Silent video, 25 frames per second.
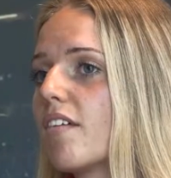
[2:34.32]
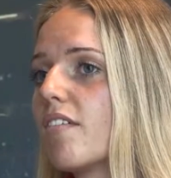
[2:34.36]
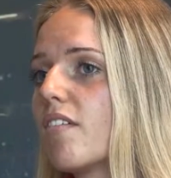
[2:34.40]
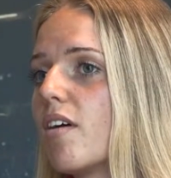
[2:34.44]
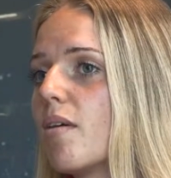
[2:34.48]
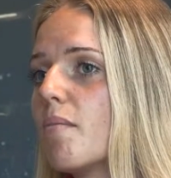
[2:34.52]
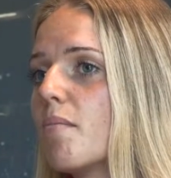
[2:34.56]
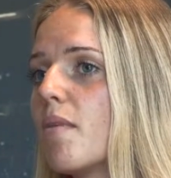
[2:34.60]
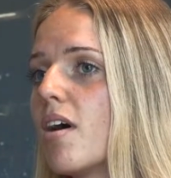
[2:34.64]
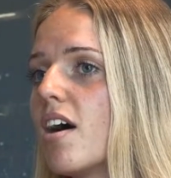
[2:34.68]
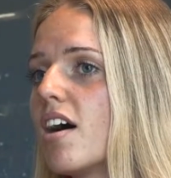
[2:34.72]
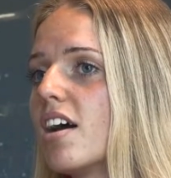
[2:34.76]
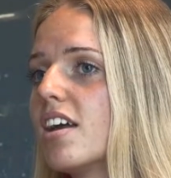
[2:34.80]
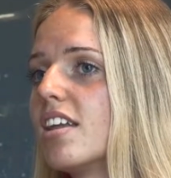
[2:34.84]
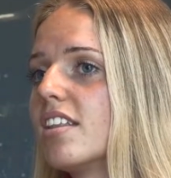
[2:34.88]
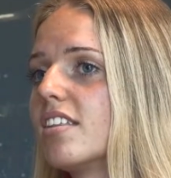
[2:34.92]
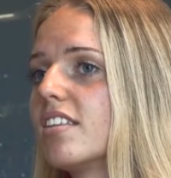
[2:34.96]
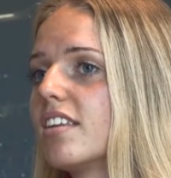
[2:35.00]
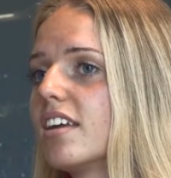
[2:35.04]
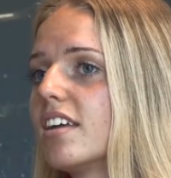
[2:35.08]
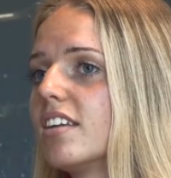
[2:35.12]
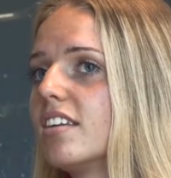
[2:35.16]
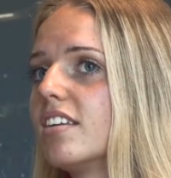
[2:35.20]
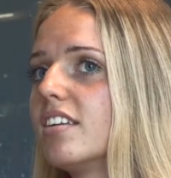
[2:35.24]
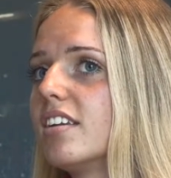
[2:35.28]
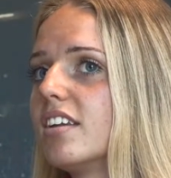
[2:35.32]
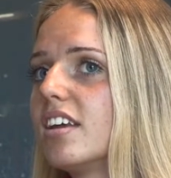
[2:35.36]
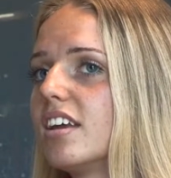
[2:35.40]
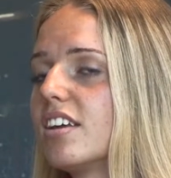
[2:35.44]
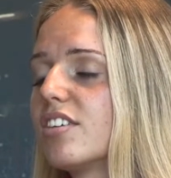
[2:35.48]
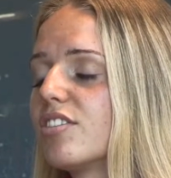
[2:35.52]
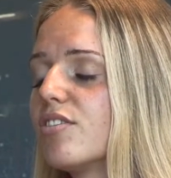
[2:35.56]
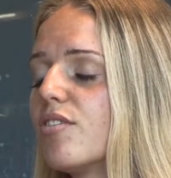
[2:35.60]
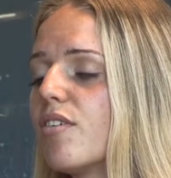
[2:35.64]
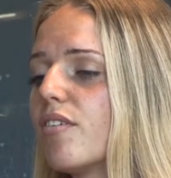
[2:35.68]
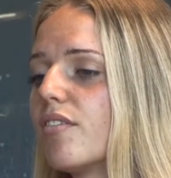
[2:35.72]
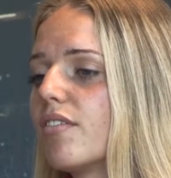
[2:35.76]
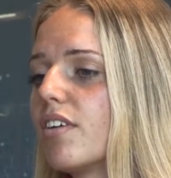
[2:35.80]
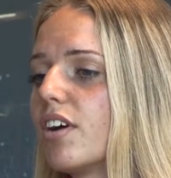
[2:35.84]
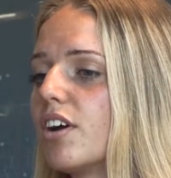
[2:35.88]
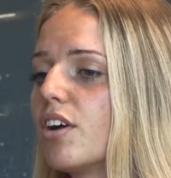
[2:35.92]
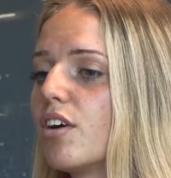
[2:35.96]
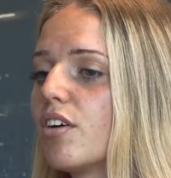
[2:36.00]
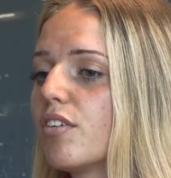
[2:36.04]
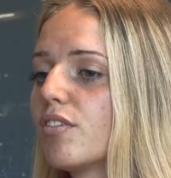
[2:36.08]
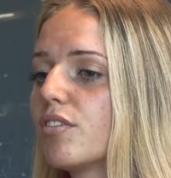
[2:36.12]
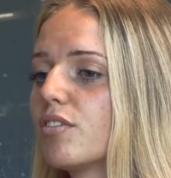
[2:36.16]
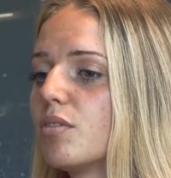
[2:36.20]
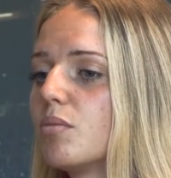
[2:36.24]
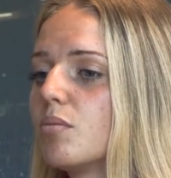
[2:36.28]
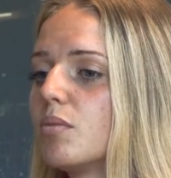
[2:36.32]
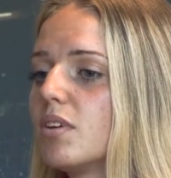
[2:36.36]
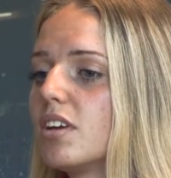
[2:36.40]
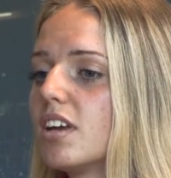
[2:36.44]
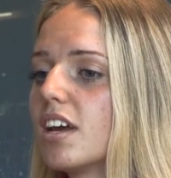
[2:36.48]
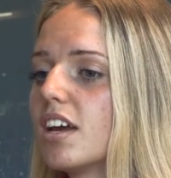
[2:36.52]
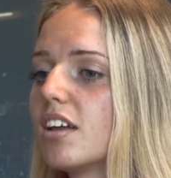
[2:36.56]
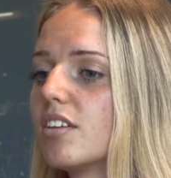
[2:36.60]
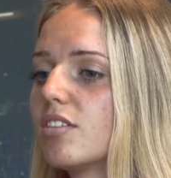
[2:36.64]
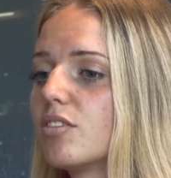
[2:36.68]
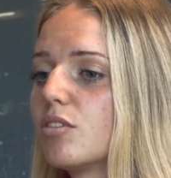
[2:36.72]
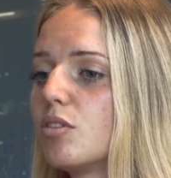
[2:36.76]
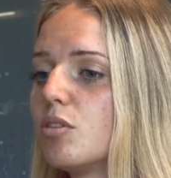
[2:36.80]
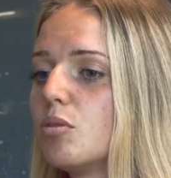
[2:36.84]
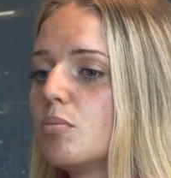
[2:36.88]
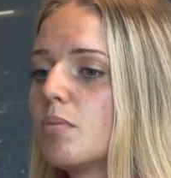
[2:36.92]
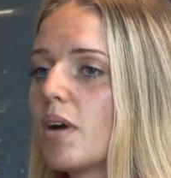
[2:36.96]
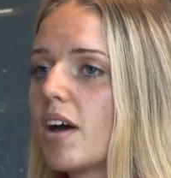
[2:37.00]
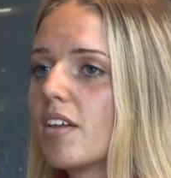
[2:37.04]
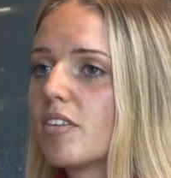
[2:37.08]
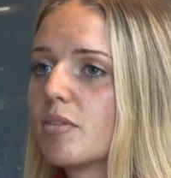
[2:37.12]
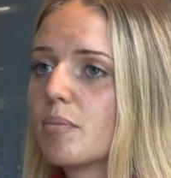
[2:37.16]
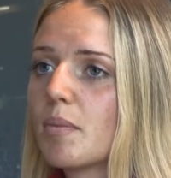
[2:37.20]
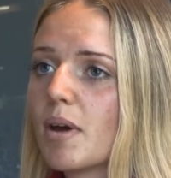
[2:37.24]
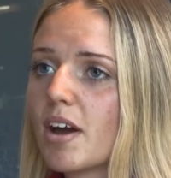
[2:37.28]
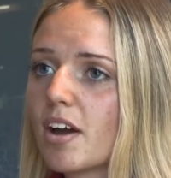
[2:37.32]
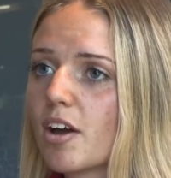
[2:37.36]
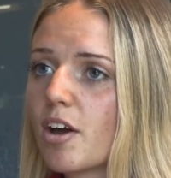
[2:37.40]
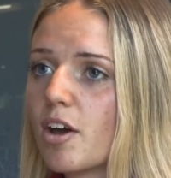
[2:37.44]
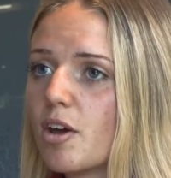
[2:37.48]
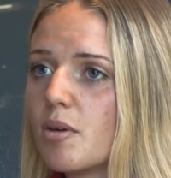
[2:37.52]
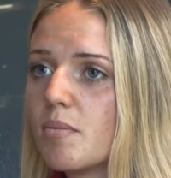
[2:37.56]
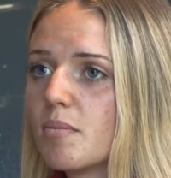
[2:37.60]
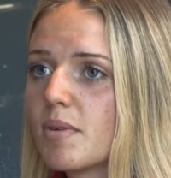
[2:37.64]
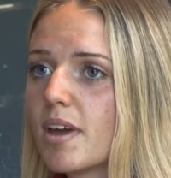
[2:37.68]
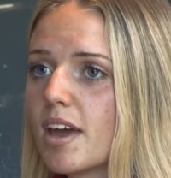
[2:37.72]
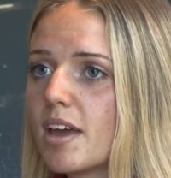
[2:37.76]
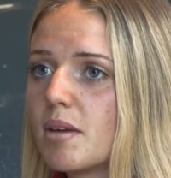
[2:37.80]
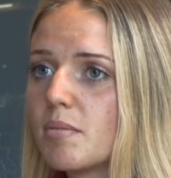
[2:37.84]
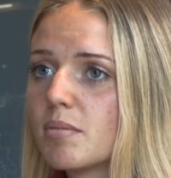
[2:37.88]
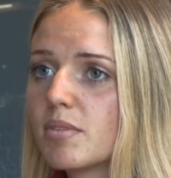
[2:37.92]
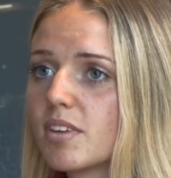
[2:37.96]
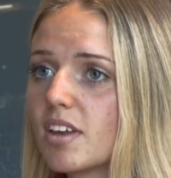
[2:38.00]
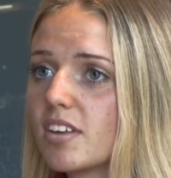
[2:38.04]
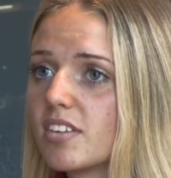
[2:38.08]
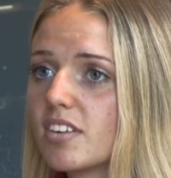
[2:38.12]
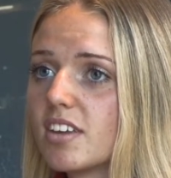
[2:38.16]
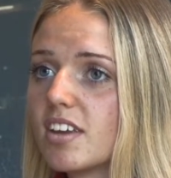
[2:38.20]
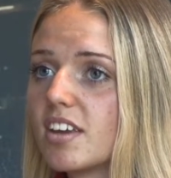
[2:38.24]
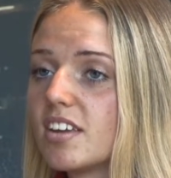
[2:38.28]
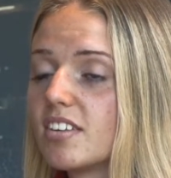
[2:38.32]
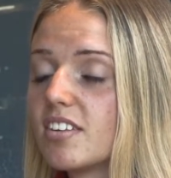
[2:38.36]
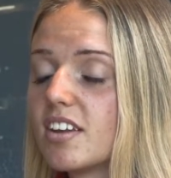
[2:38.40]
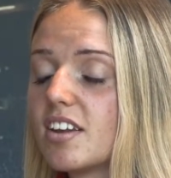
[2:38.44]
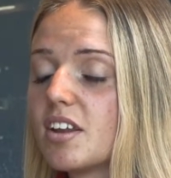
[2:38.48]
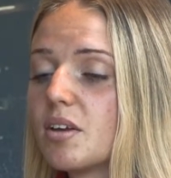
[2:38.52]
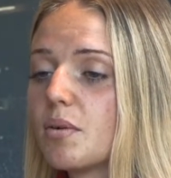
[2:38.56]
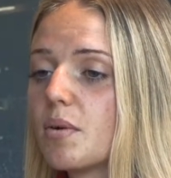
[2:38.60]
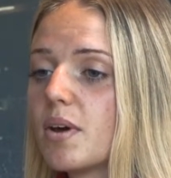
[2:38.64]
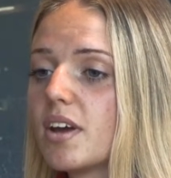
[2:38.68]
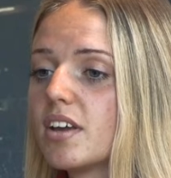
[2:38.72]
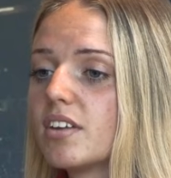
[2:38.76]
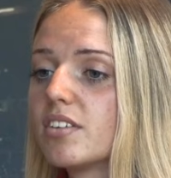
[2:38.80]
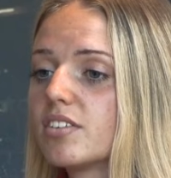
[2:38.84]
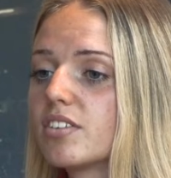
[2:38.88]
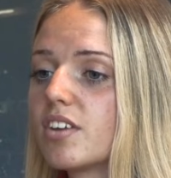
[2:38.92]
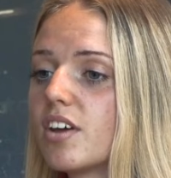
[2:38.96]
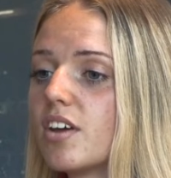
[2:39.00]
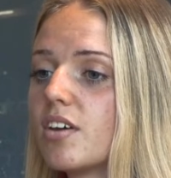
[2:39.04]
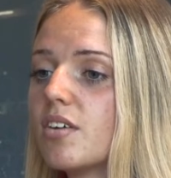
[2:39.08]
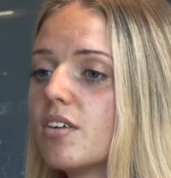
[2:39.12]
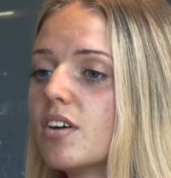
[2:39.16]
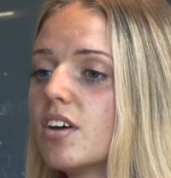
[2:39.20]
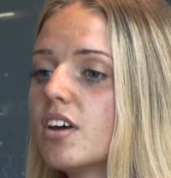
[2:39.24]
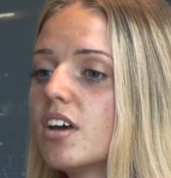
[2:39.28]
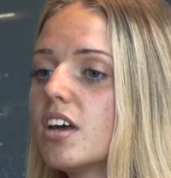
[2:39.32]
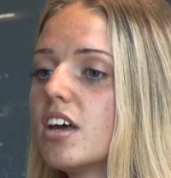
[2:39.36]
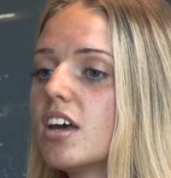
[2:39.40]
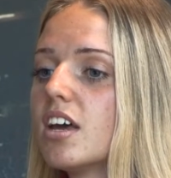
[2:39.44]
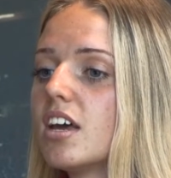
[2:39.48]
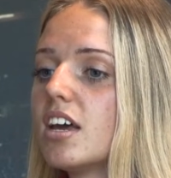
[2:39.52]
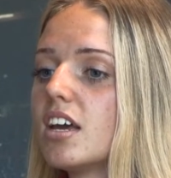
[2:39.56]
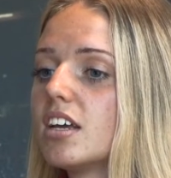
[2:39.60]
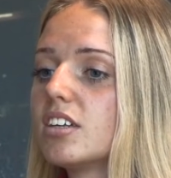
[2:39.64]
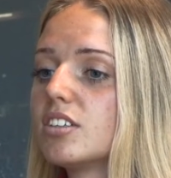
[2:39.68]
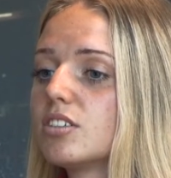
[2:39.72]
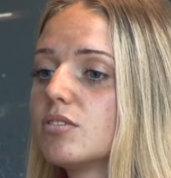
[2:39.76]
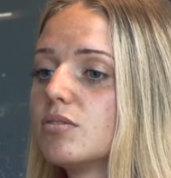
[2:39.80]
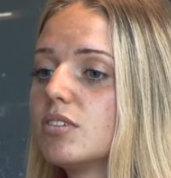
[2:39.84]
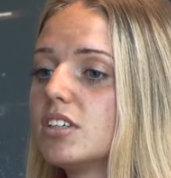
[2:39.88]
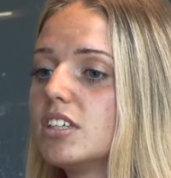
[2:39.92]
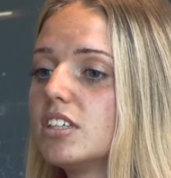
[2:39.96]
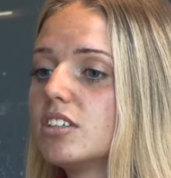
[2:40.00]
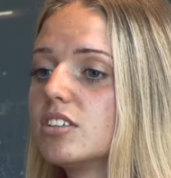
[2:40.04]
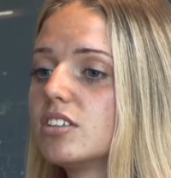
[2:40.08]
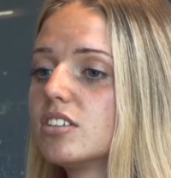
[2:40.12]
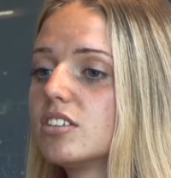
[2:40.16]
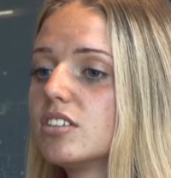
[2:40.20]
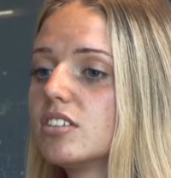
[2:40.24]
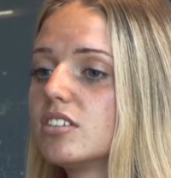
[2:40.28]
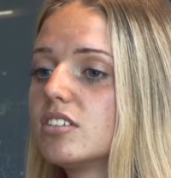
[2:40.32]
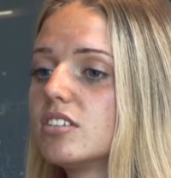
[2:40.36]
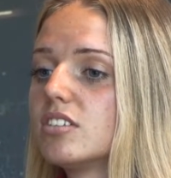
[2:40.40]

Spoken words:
of our mind, and it's not very often we get two back-to-back home games as it is anyway, so it's a really good